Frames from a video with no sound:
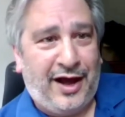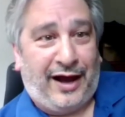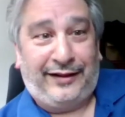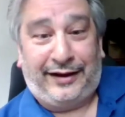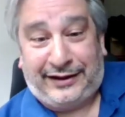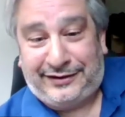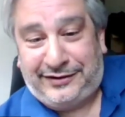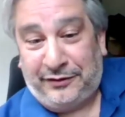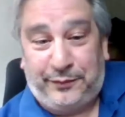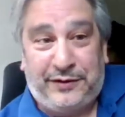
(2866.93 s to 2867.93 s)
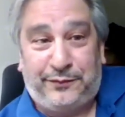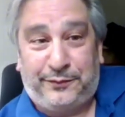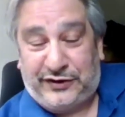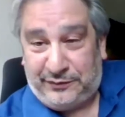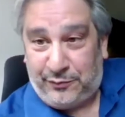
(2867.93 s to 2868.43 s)
I like to see people
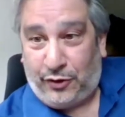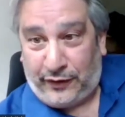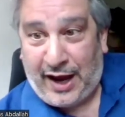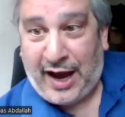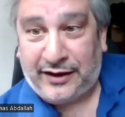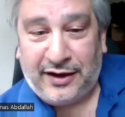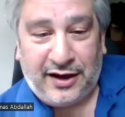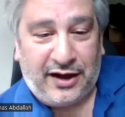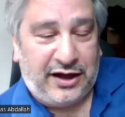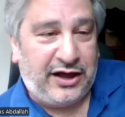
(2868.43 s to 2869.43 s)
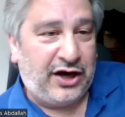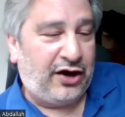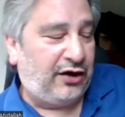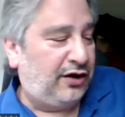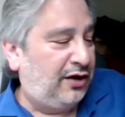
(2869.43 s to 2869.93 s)
see more of that
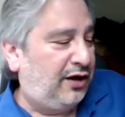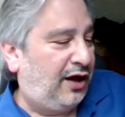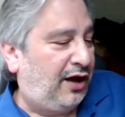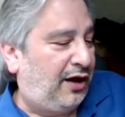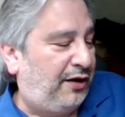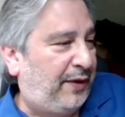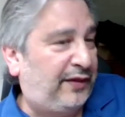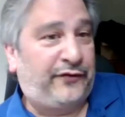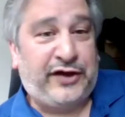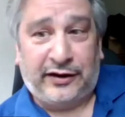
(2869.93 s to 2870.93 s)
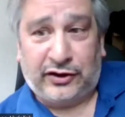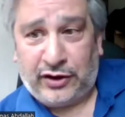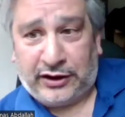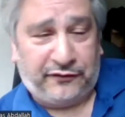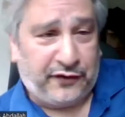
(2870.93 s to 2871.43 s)
here. I love taking the
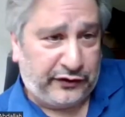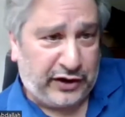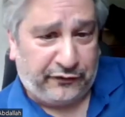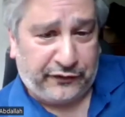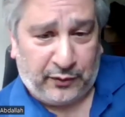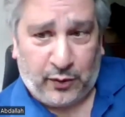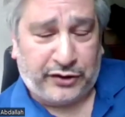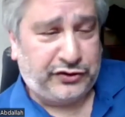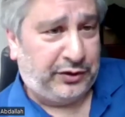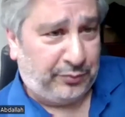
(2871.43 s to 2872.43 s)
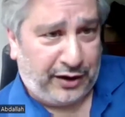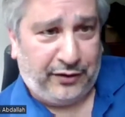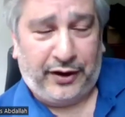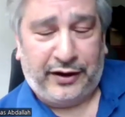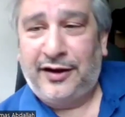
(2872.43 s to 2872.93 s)
train to Philadelphia and Washington, by the
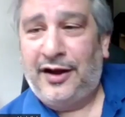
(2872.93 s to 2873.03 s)
way.